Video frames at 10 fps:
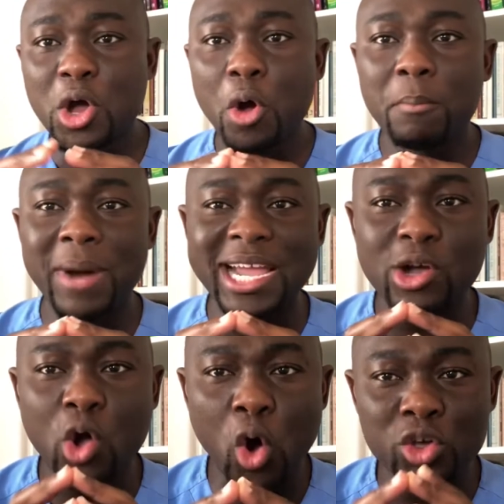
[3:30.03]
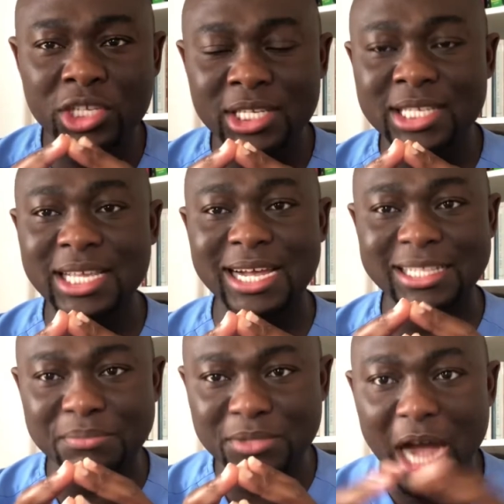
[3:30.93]
but it causes an
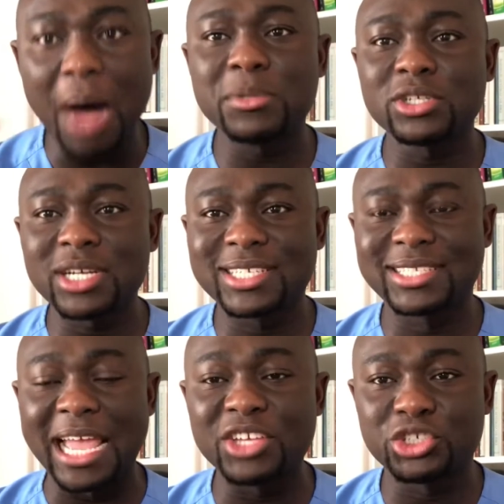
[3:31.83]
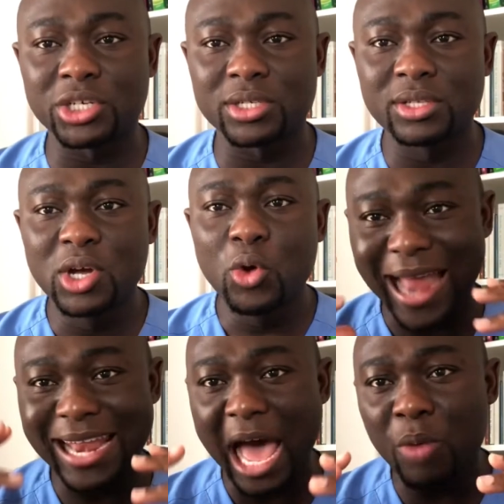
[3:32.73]
abdominal extension,
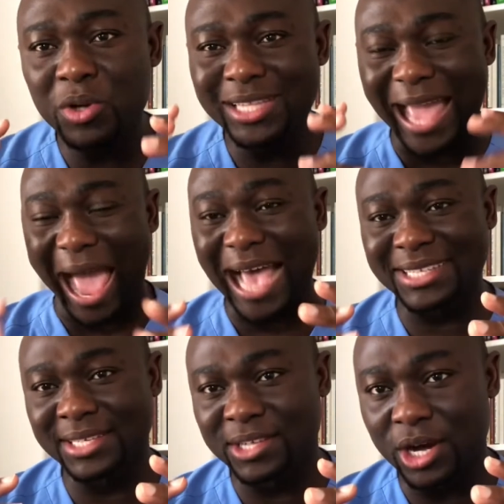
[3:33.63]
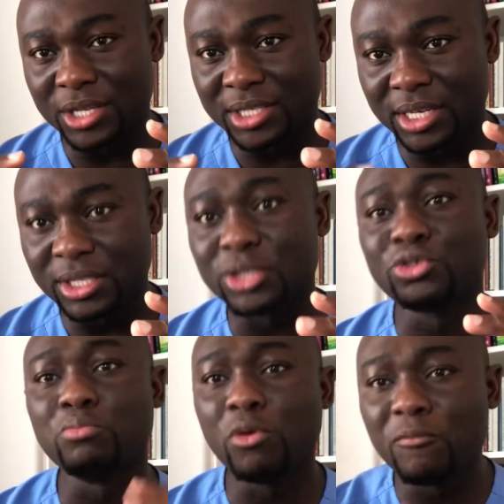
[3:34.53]
allowing the acid content
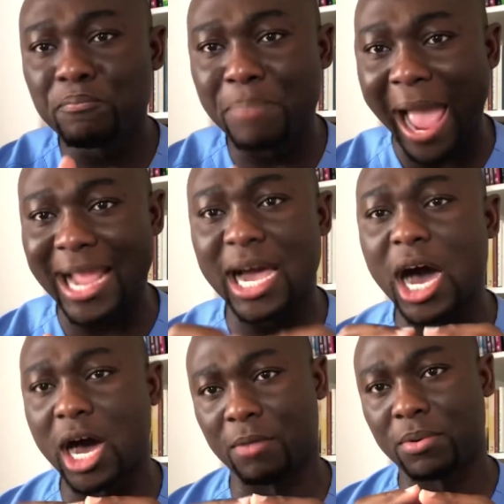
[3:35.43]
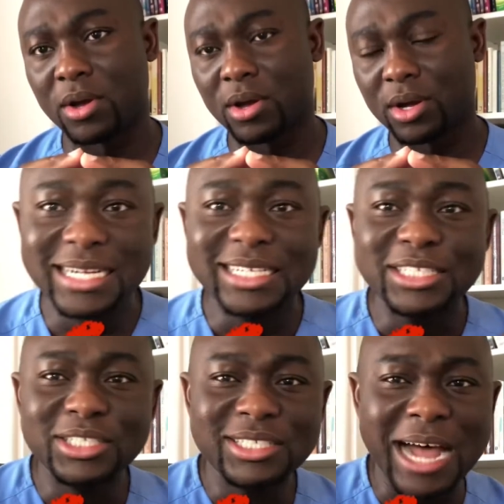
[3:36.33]
to move back up.
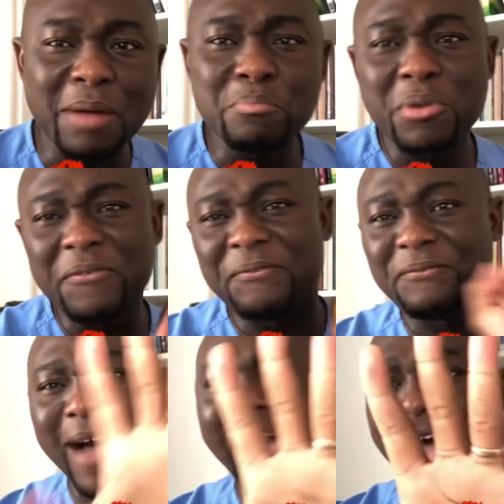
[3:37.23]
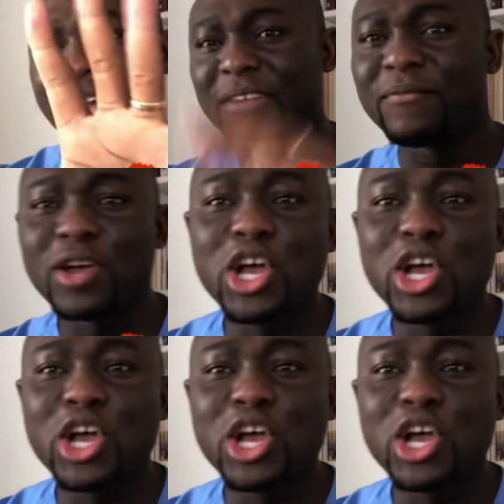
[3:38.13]
Number 5,